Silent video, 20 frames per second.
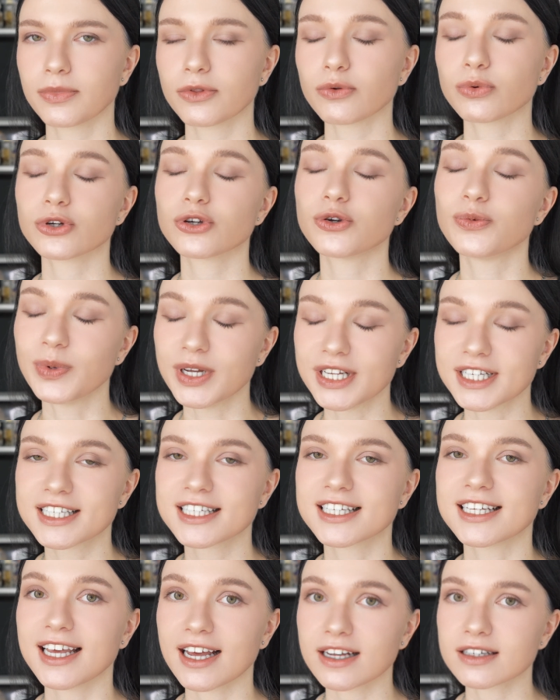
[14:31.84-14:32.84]
which
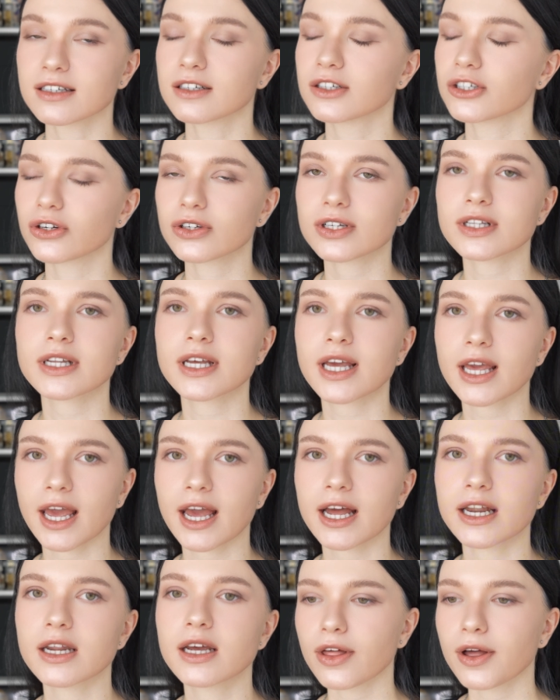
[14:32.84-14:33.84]
means yes, it totally
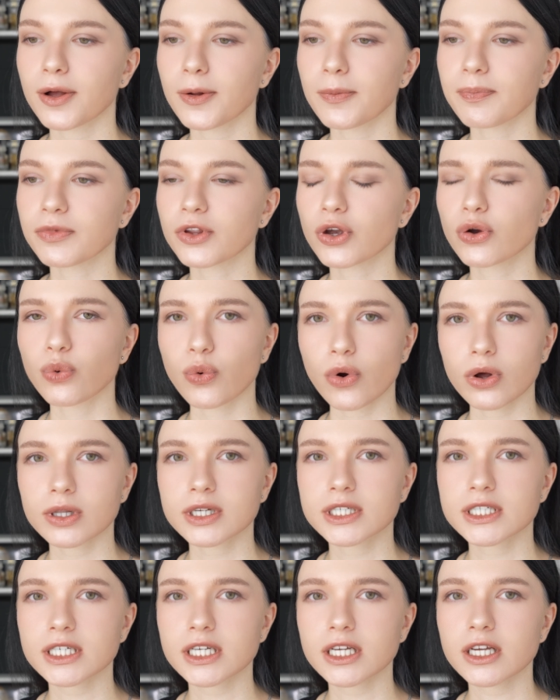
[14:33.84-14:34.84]
can. The
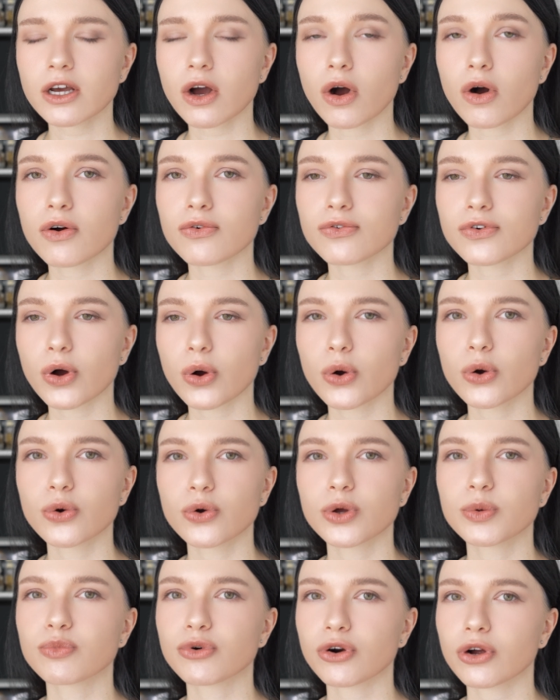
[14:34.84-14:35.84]
quality of
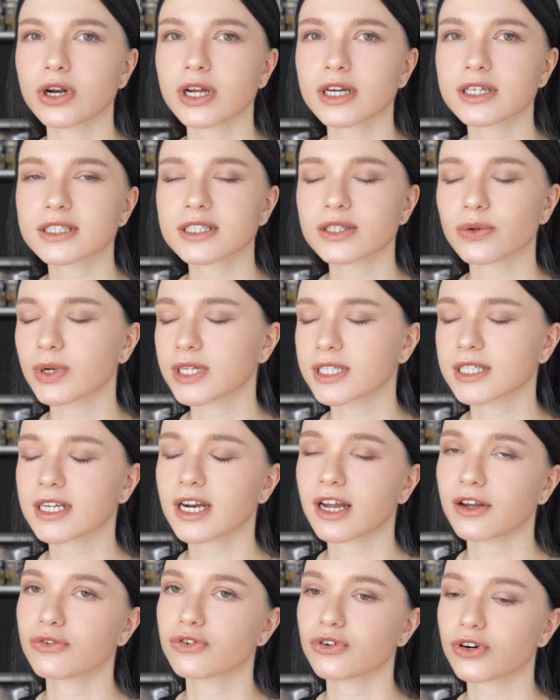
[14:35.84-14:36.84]
Ohui products, the ones that
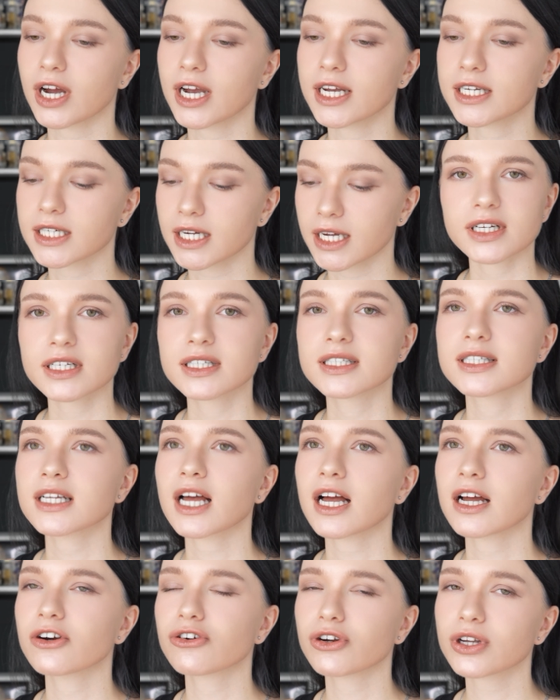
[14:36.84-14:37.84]
I've tried, is
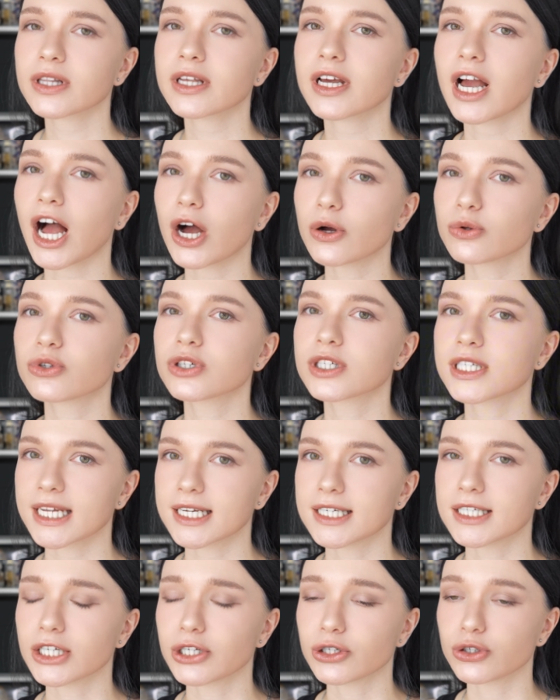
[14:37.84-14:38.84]
really
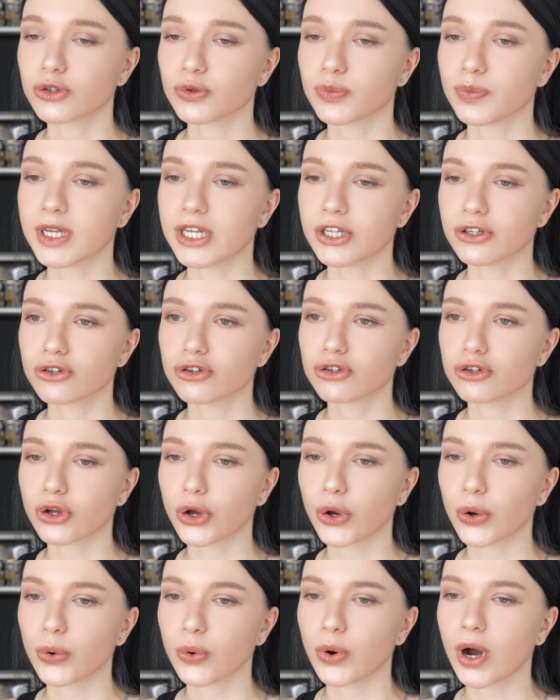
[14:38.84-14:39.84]
outstanding to me.
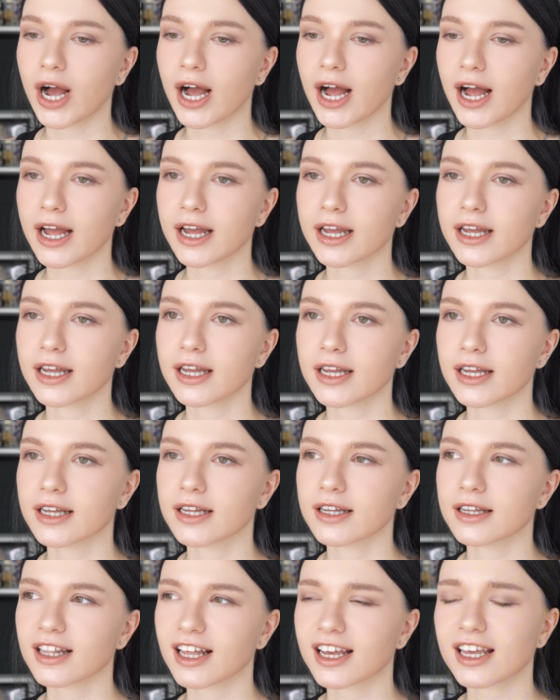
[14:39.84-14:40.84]
So
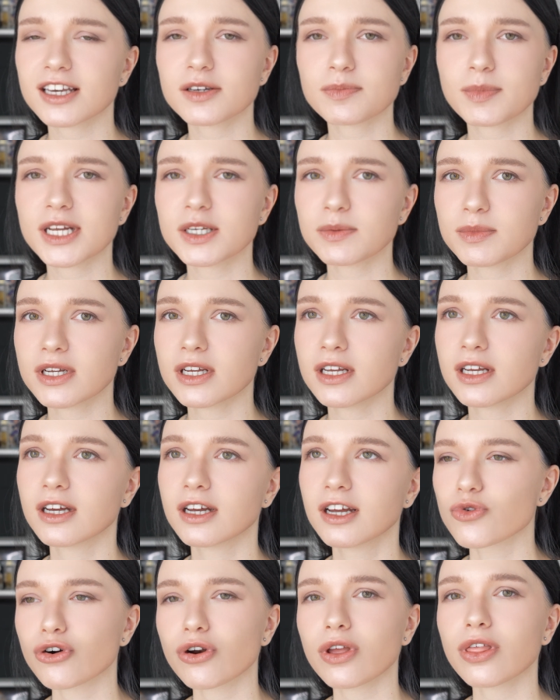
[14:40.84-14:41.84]
it made me
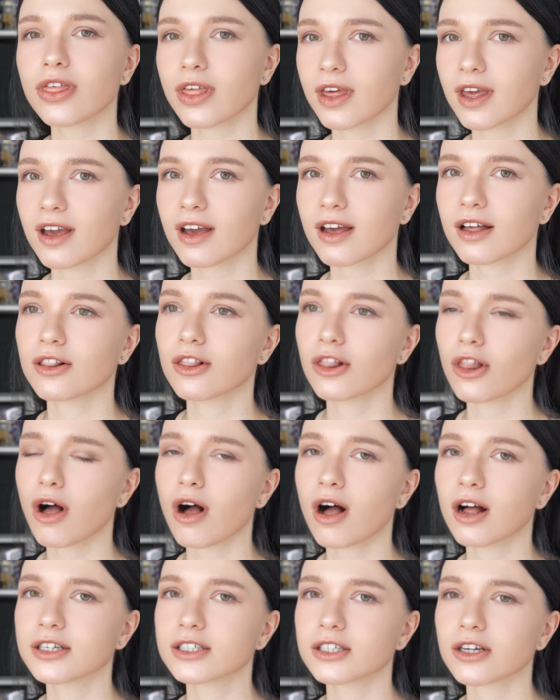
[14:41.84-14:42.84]
rethink a
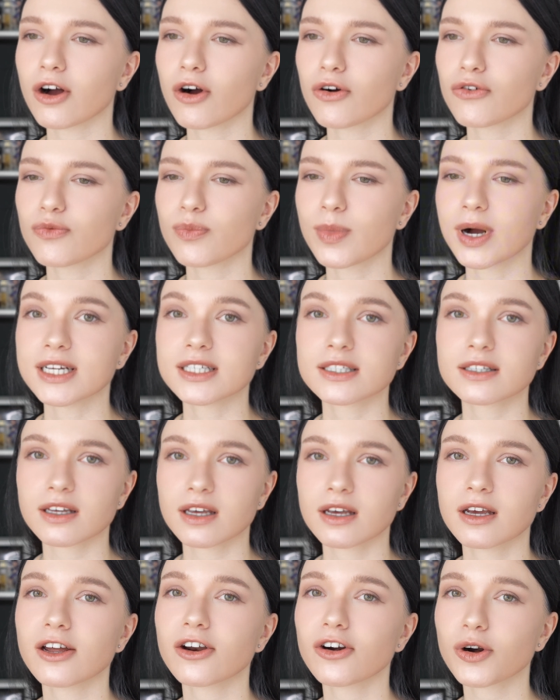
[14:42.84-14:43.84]
lot of my
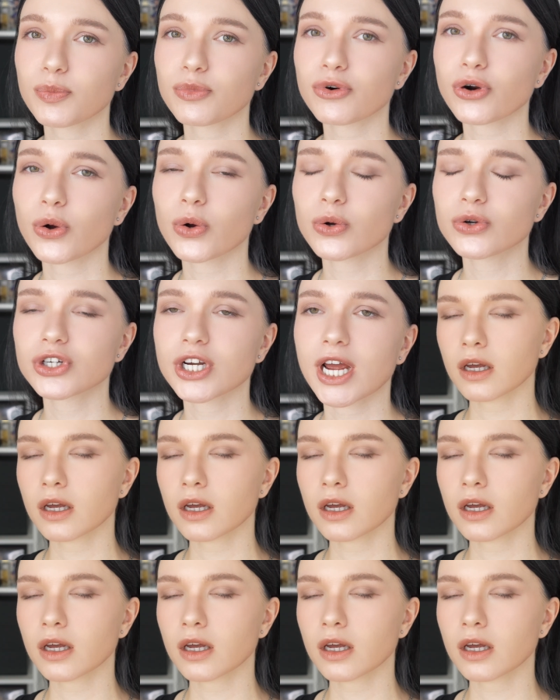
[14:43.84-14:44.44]
skincare approach.